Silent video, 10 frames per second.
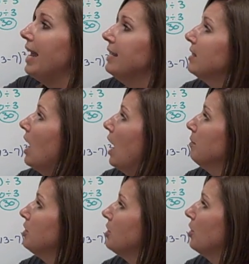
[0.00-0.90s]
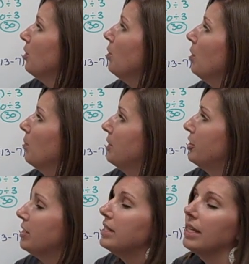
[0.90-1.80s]
8 times 2,
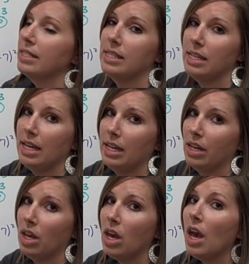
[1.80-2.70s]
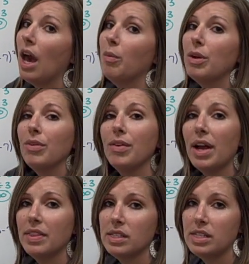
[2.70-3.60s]
which is 16. And we
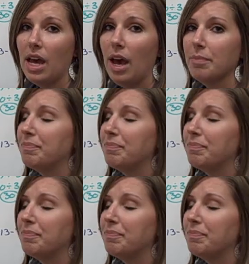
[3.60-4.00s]
rewrite the step.